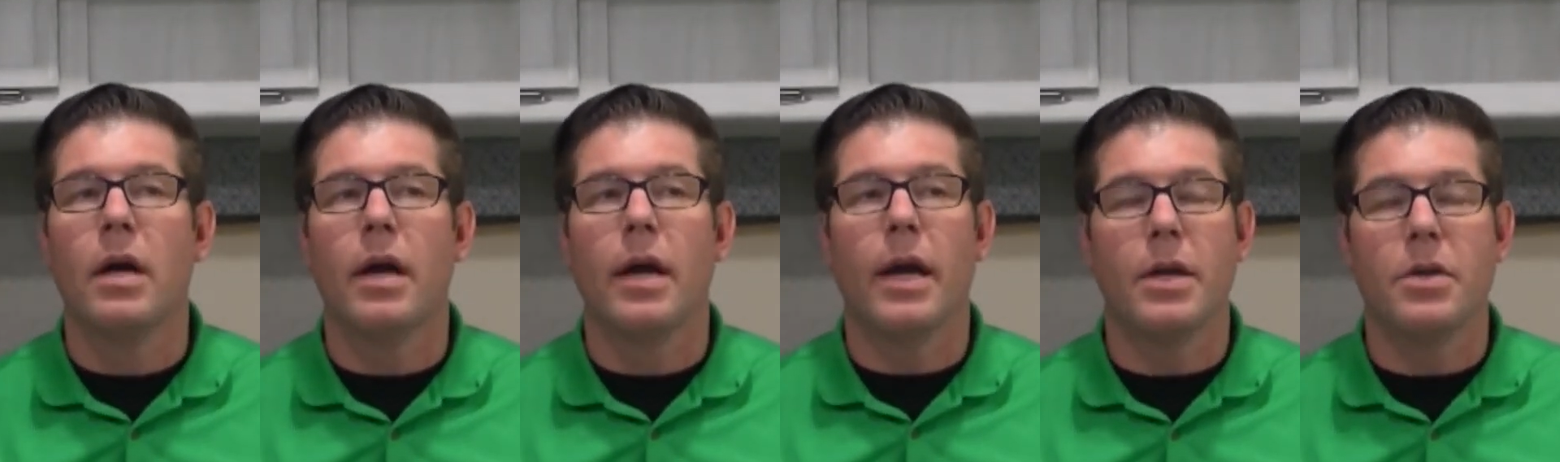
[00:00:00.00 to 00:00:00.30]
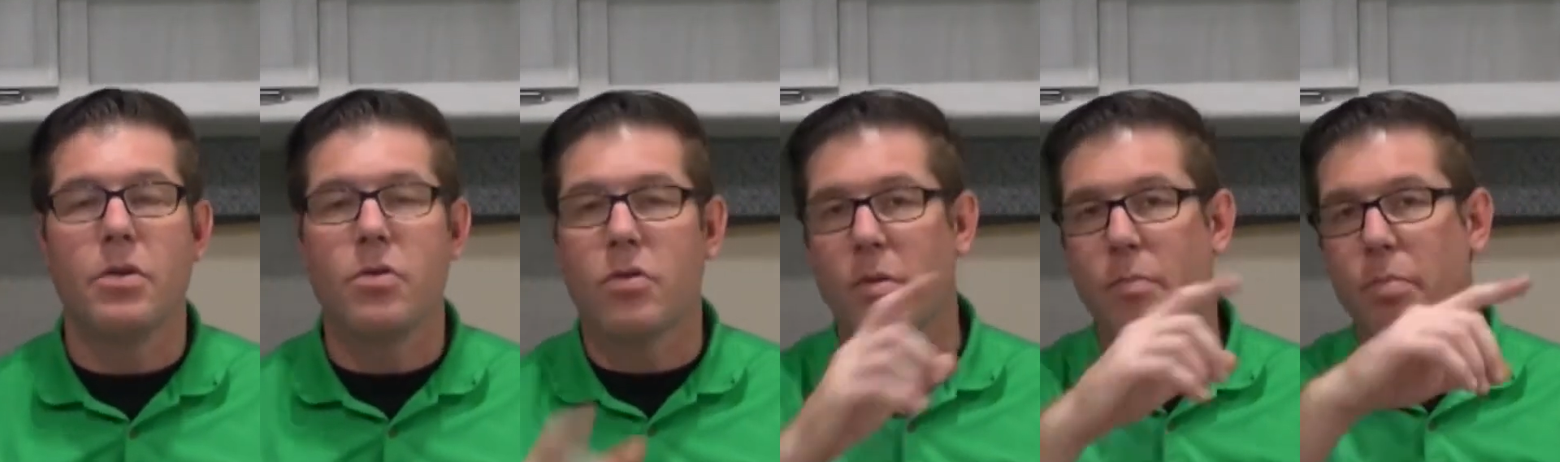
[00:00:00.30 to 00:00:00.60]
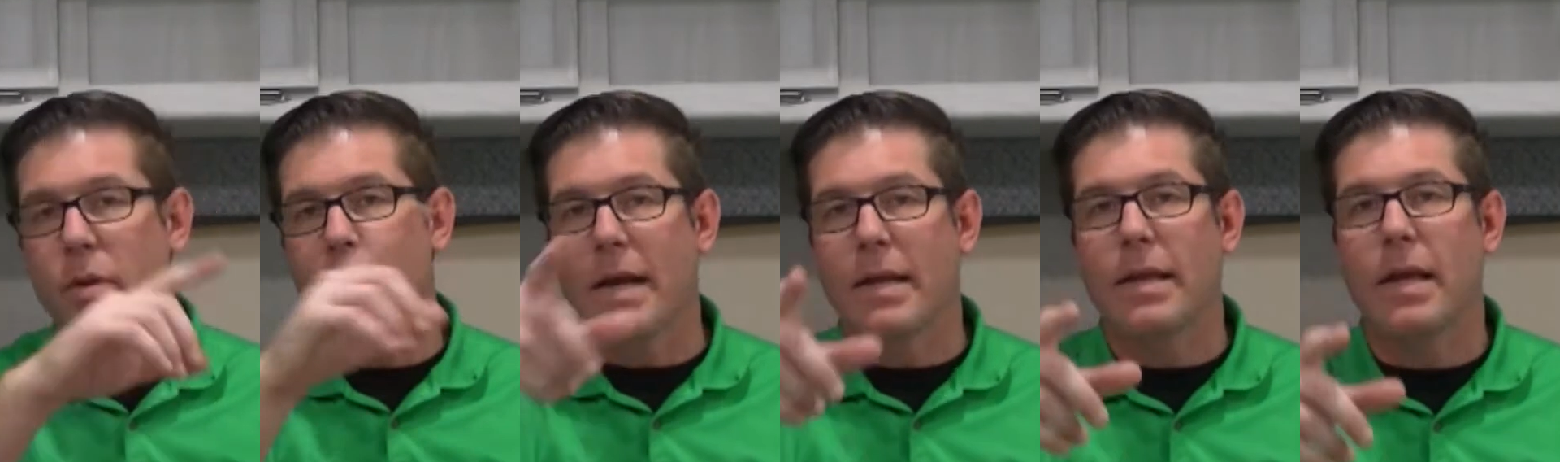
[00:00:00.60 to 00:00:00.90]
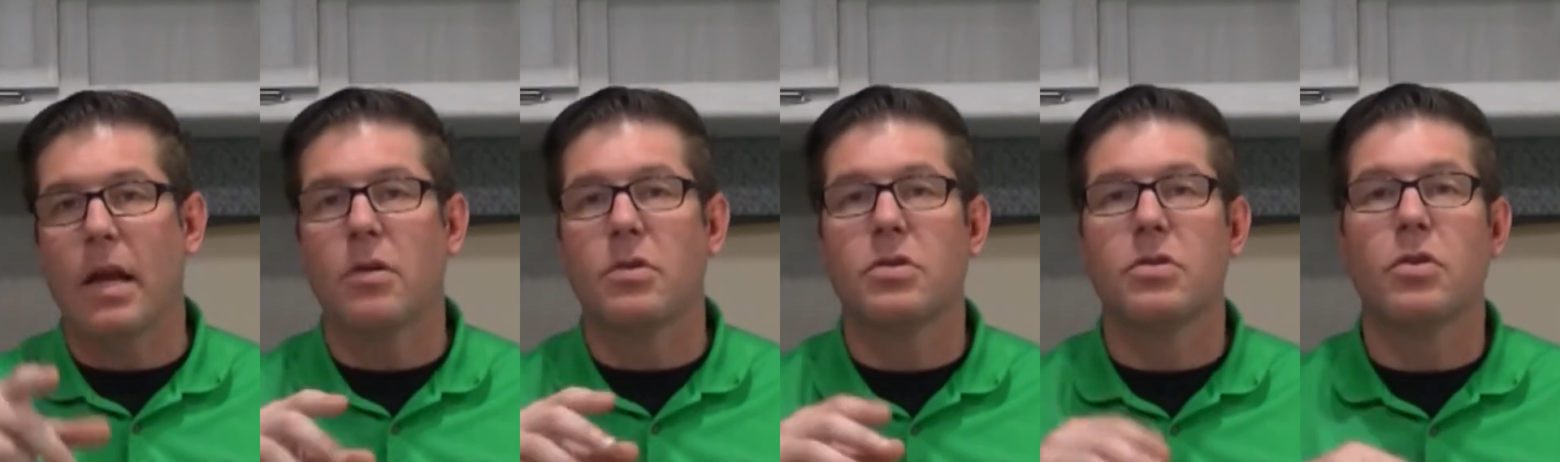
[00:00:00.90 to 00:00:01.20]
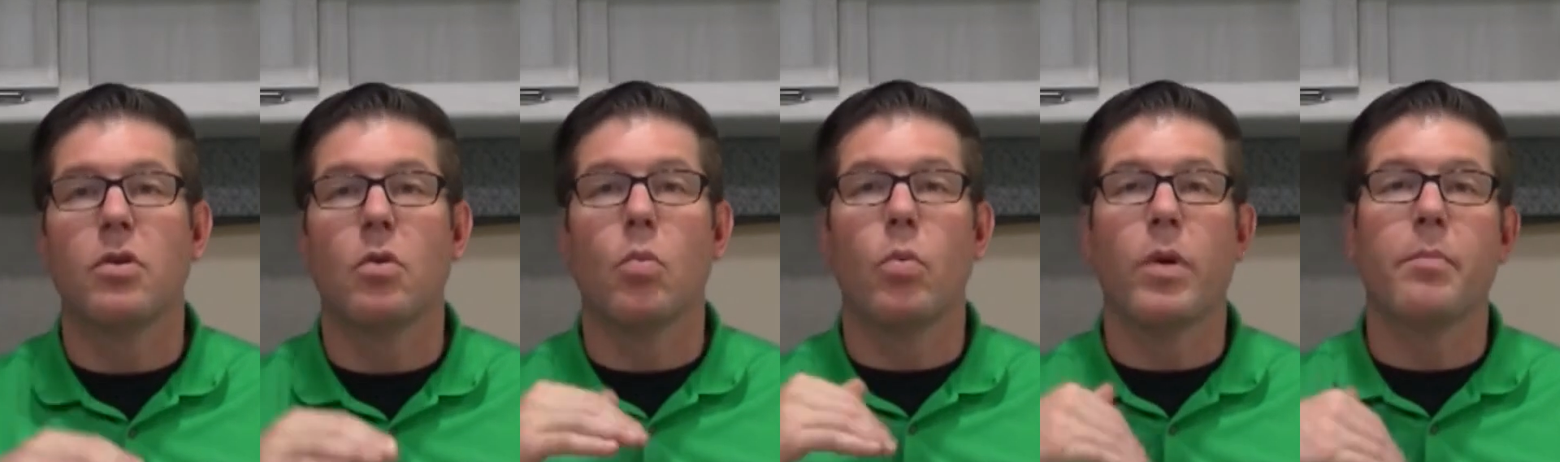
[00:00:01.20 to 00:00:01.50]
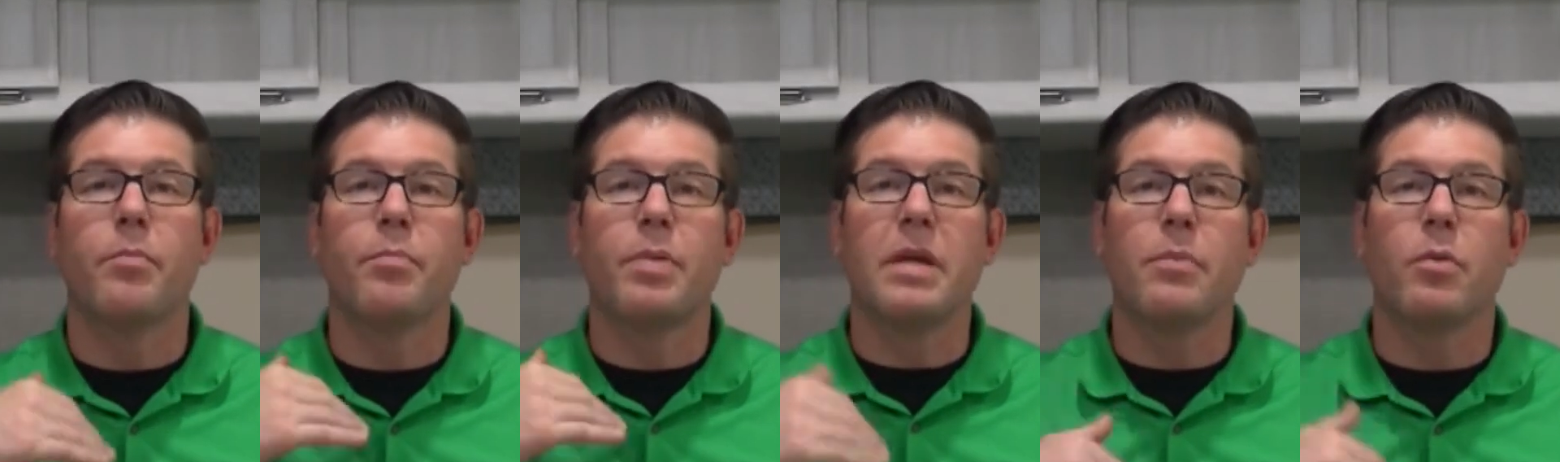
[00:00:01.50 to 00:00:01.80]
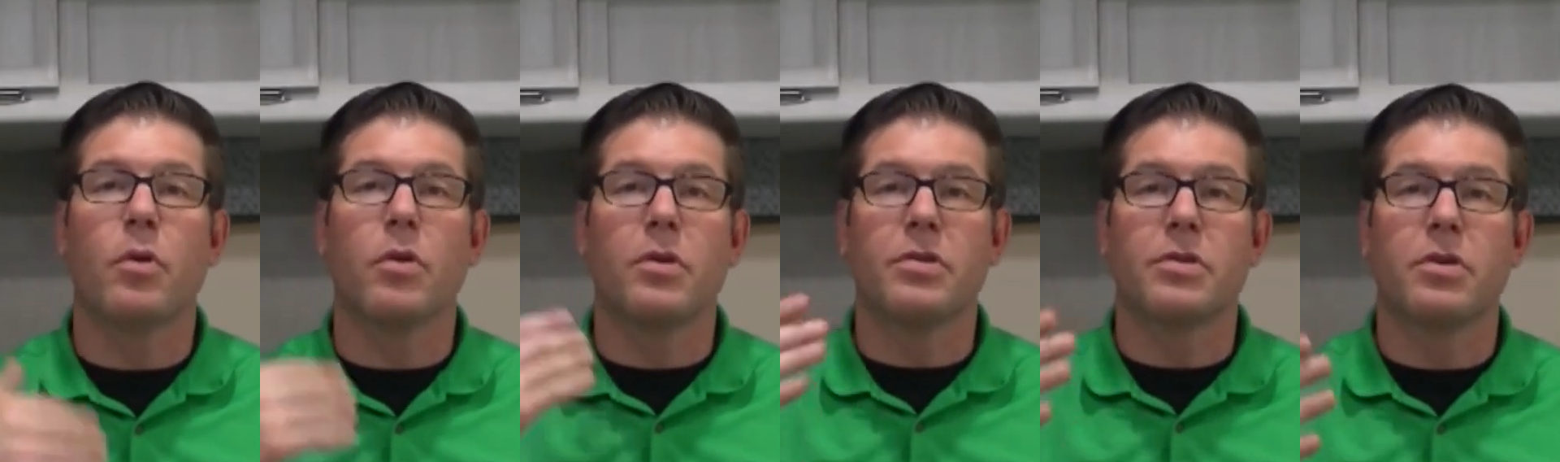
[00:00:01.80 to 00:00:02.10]
and you can black that out so that when
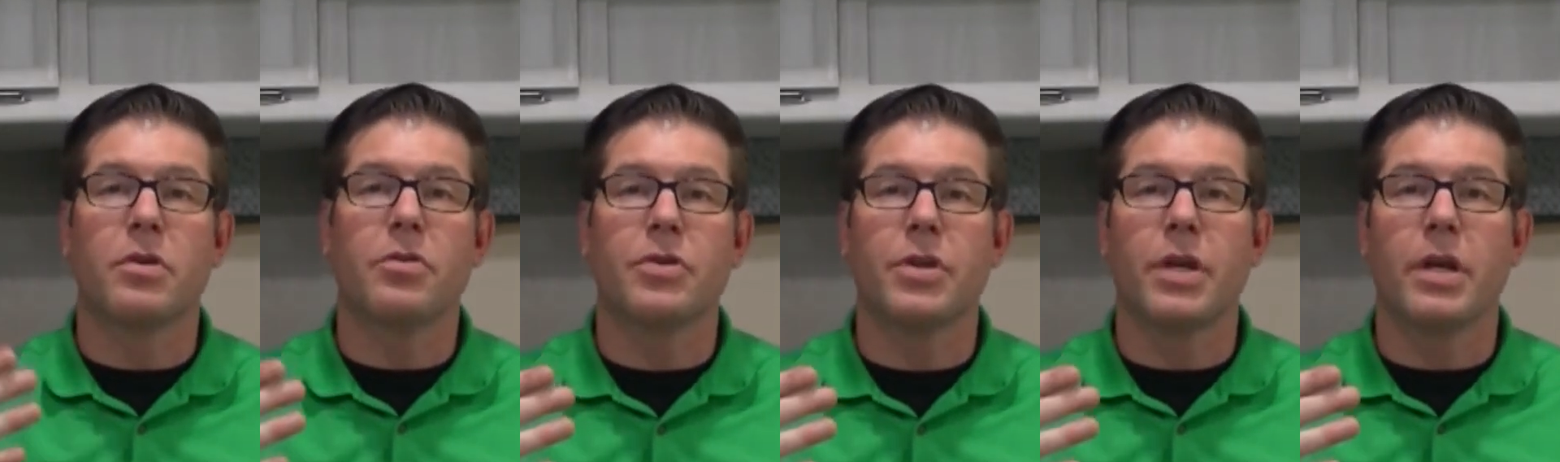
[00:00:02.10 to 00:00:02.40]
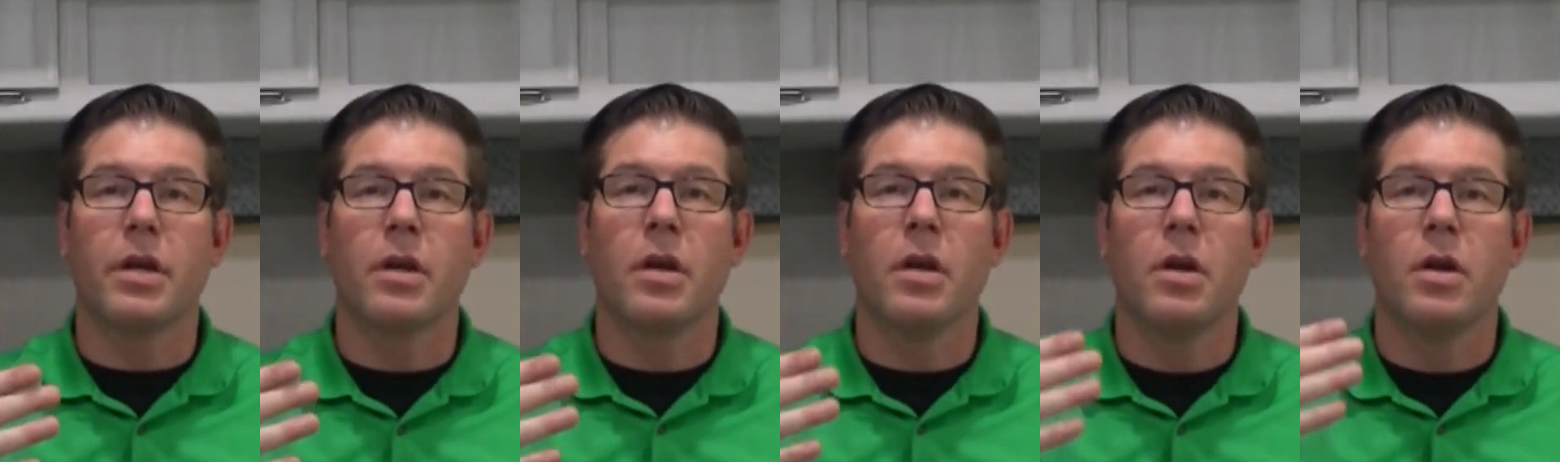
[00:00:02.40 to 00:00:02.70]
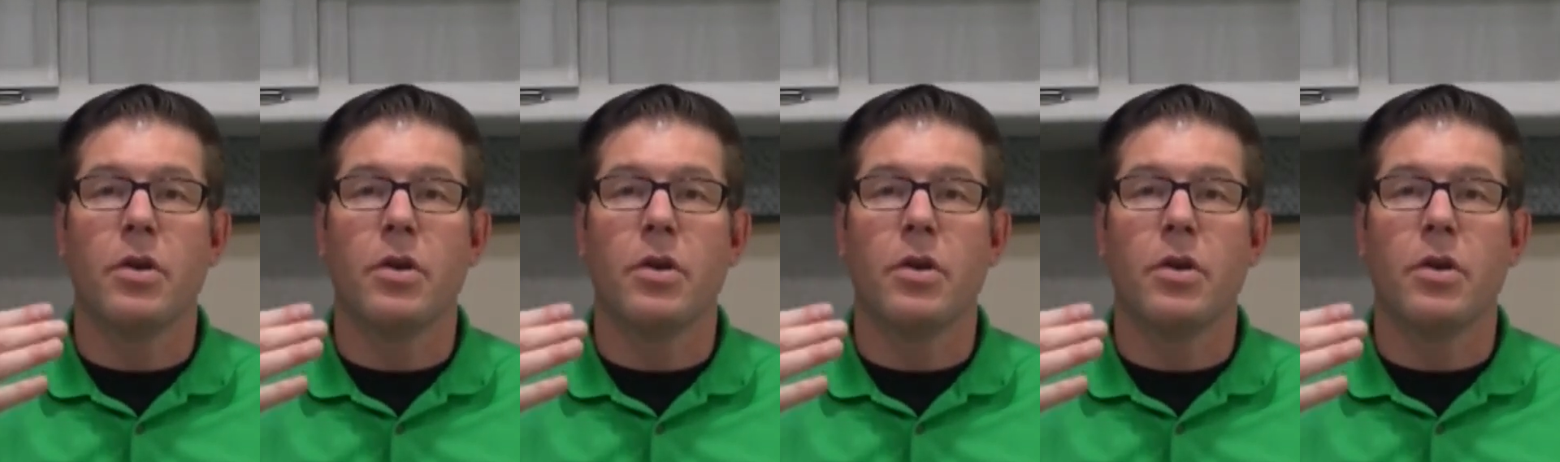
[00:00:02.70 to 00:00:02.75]
people are searching,